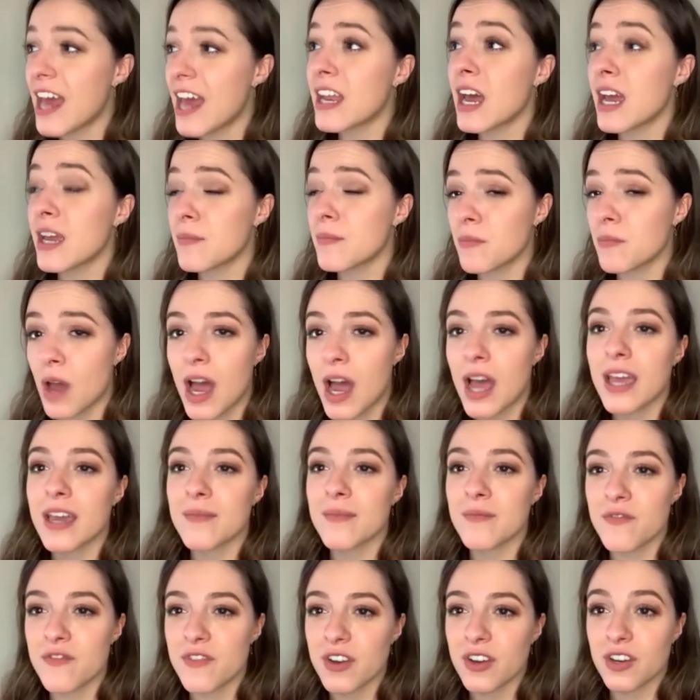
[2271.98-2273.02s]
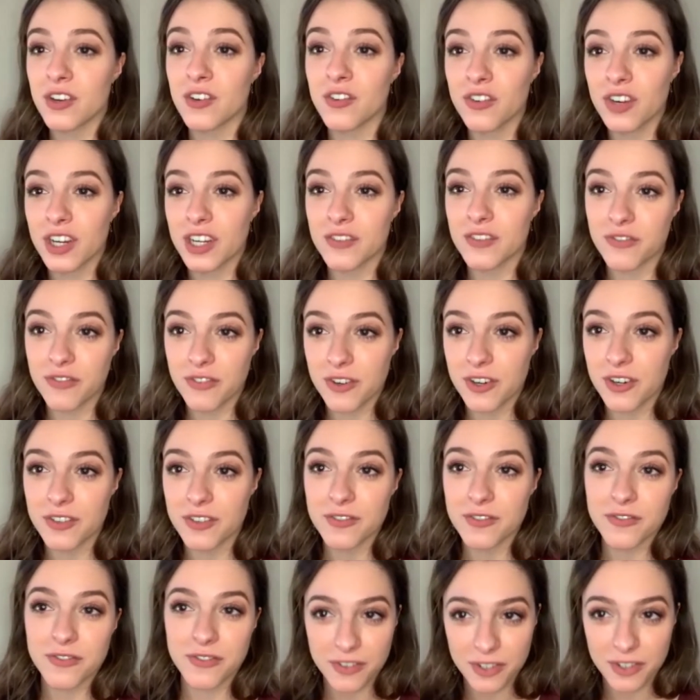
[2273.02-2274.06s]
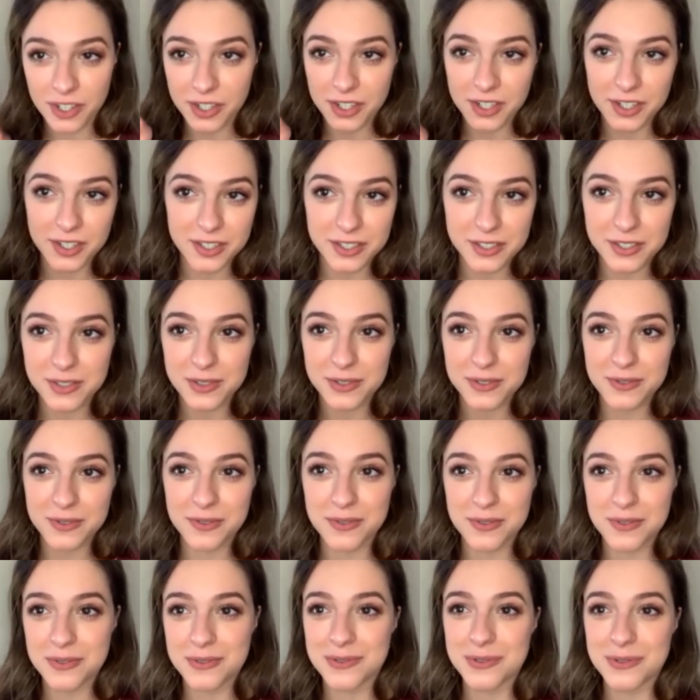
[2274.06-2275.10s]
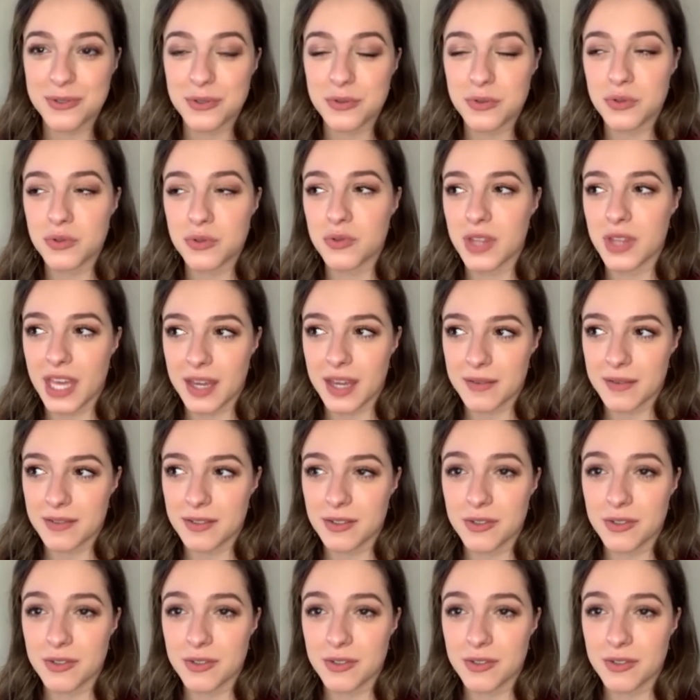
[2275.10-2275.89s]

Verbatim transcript: And I'm I am very grateful for her to to do that.